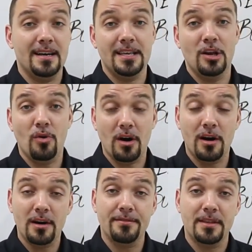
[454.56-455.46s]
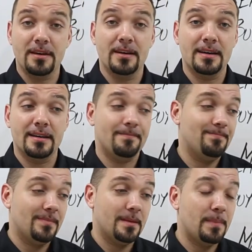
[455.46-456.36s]
you know, of the
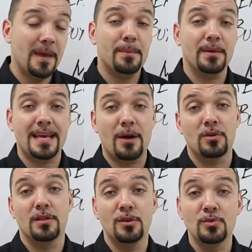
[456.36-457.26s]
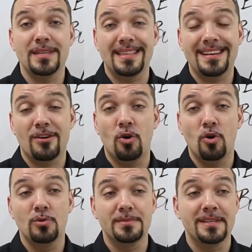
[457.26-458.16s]
people that were losing their
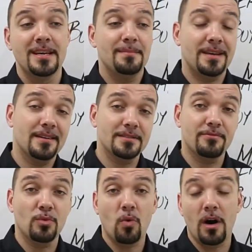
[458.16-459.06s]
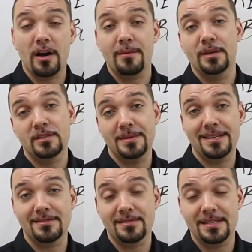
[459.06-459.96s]
homes because of the water bills,
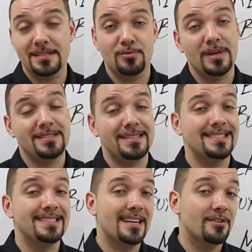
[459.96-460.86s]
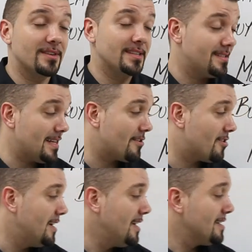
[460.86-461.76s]
because of the situation, etc., etc.